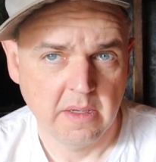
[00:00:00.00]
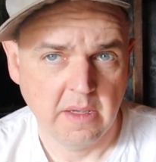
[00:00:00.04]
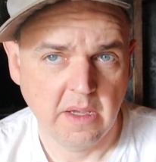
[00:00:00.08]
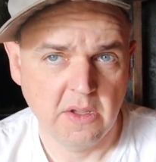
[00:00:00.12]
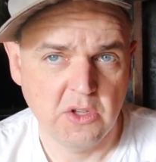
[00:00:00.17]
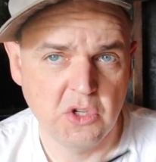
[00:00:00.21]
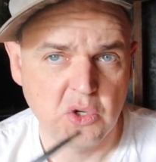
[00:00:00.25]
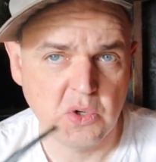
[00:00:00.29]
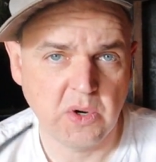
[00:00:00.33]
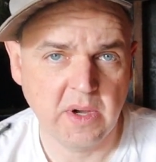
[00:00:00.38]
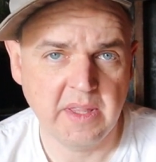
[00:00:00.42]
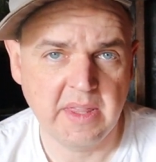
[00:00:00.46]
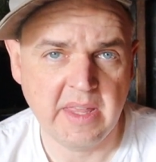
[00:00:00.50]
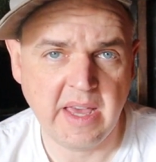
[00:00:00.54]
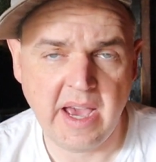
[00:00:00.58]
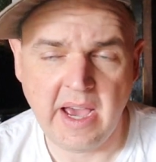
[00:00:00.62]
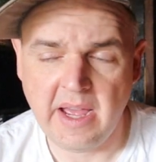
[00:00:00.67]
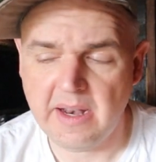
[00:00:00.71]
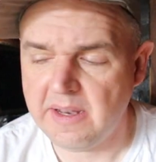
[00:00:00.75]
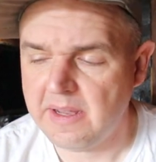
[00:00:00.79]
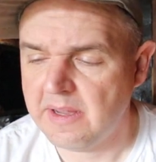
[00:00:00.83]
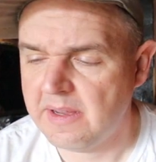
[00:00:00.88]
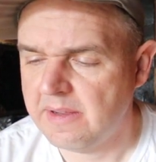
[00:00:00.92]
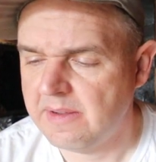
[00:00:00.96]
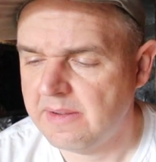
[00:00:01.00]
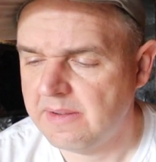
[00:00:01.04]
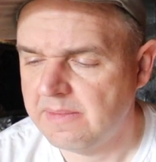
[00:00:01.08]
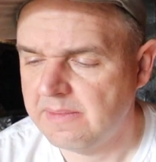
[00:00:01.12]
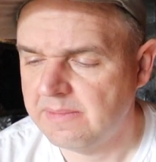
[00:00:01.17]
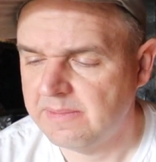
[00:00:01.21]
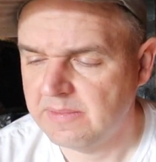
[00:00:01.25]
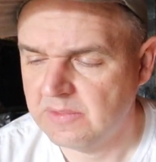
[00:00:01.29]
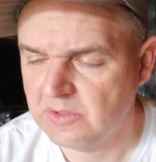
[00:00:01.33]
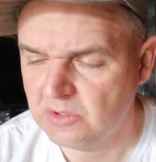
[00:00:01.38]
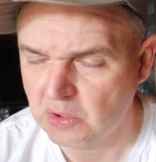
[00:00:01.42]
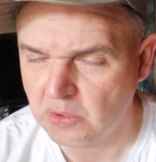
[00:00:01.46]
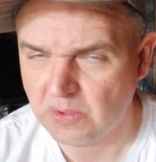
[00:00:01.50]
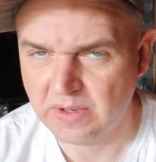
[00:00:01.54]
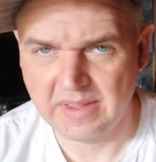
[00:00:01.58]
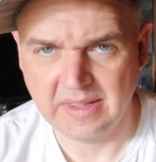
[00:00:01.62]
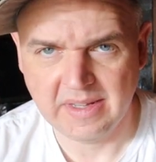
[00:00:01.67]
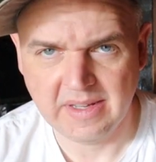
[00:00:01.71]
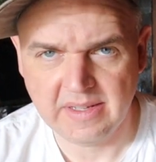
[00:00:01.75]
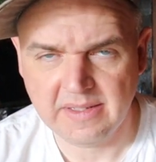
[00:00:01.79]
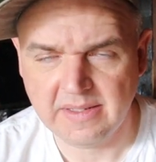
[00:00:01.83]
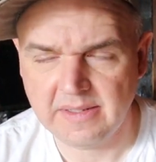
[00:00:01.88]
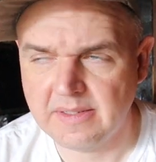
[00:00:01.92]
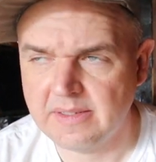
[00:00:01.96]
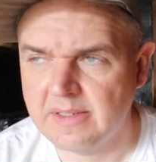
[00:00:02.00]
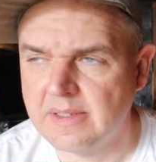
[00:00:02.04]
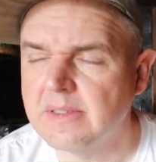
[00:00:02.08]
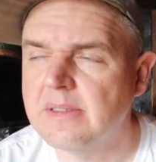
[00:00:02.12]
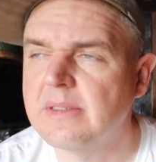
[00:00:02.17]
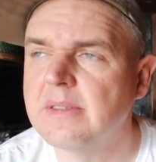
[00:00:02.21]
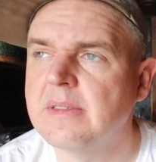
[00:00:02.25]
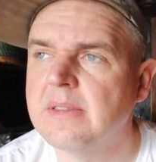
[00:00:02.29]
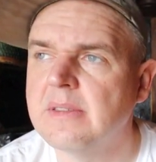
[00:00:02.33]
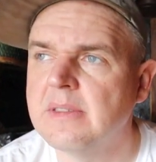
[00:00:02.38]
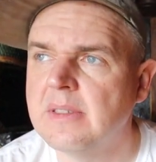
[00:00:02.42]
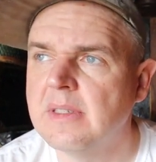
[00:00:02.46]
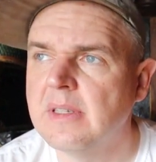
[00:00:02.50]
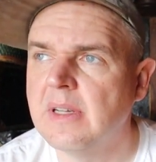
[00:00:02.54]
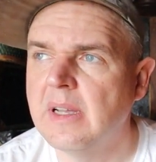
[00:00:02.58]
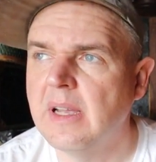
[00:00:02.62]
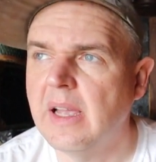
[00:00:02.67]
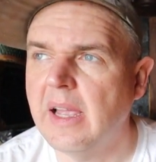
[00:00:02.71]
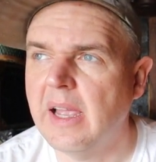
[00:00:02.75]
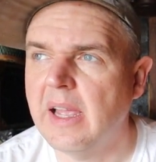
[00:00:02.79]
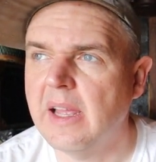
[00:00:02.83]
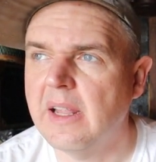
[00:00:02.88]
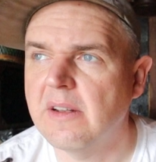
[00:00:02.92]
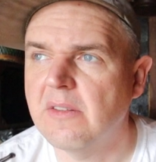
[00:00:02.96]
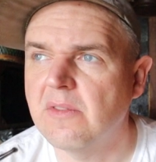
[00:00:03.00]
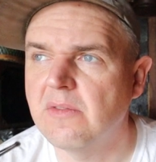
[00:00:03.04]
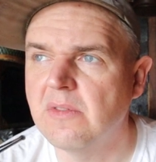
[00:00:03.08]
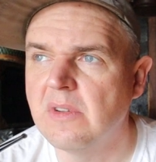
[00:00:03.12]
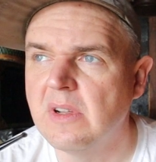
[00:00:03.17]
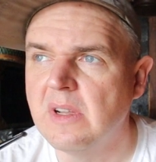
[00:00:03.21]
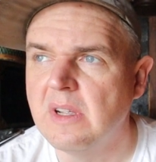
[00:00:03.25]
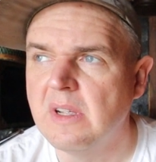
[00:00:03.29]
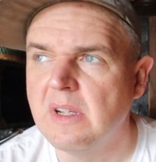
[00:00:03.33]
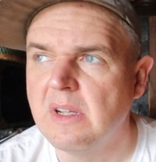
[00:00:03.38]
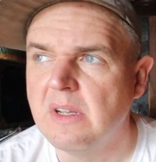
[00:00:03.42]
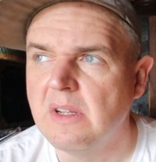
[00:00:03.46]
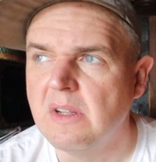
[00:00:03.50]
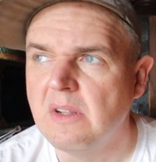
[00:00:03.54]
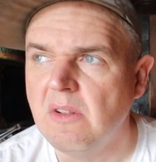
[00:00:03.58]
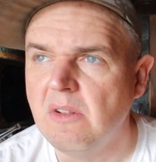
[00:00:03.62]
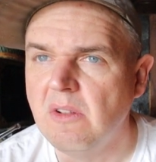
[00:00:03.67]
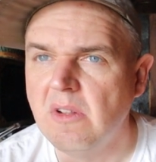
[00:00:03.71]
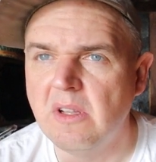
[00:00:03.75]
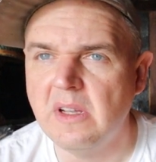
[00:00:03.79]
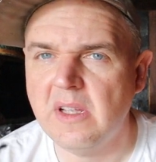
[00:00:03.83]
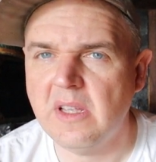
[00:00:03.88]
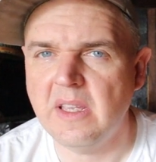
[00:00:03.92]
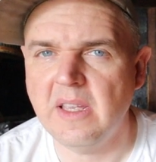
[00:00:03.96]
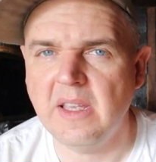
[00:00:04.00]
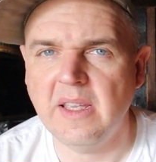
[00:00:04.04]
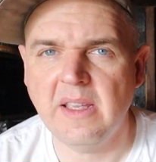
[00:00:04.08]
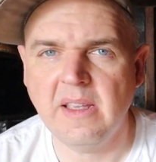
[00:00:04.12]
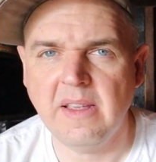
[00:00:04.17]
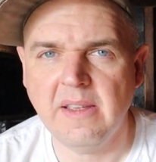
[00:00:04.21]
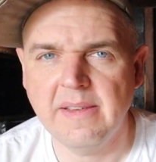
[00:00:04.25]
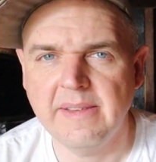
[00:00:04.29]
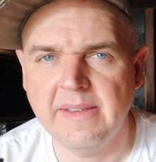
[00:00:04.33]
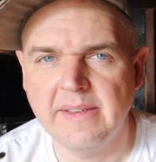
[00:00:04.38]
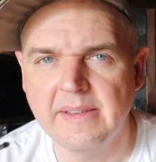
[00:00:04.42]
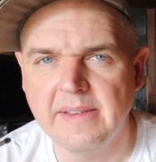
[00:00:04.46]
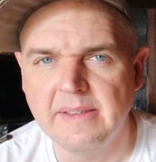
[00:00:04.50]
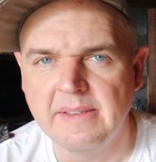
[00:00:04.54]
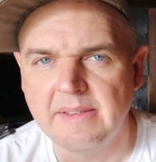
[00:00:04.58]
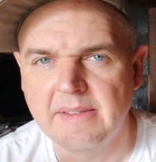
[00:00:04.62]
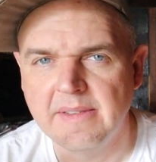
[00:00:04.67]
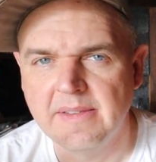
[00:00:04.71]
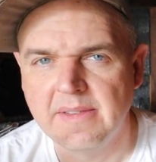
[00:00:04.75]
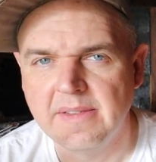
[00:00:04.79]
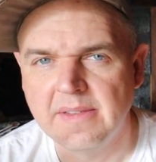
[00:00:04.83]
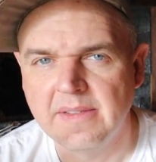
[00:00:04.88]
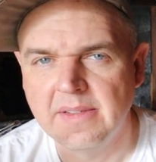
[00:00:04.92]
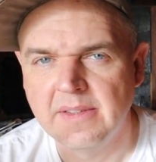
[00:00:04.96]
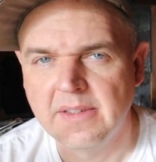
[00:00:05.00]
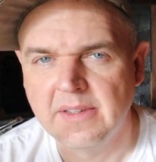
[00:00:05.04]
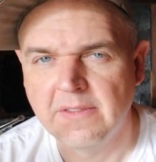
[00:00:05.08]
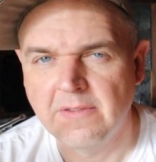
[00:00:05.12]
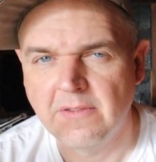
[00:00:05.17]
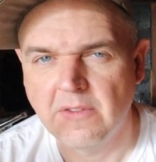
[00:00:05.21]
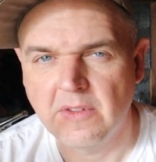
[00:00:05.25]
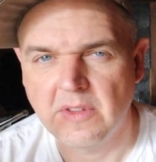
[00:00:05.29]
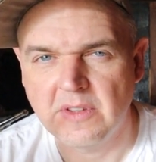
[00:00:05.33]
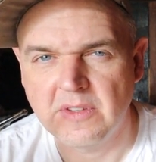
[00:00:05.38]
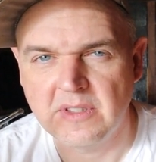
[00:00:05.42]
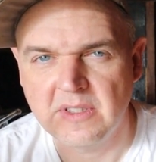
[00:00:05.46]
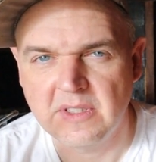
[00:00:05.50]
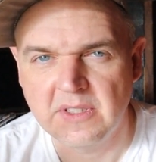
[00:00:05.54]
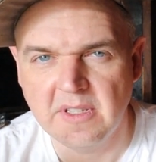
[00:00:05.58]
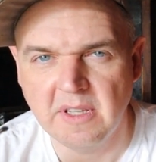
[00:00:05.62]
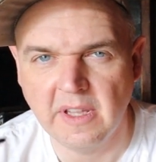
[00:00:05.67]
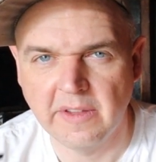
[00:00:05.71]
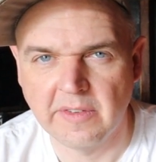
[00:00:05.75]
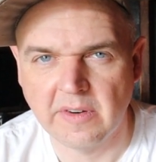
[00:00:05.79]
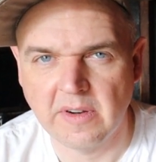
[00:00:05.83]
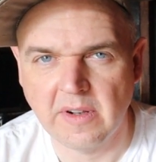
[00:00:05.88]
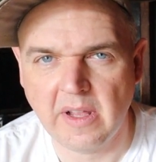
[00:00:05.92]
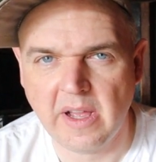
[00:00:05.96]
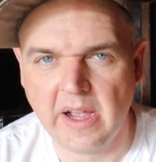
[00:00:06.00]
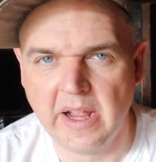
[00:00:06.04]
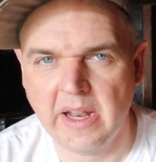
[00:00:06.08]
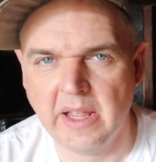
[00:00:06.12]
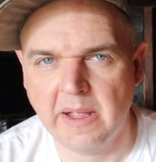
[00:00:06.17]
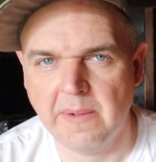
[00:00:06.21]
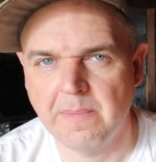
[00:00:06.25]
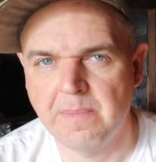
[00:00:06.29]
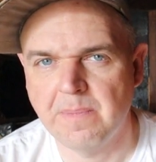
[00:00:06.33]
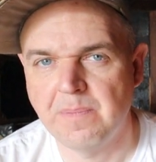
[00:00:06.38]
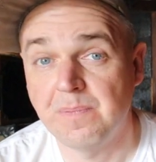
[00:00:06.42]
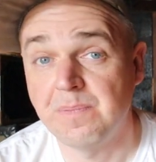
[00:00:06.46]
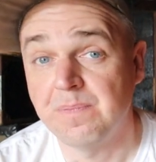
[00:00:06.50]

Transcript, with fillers: enjoying that enjoying this and looking for the silver lining.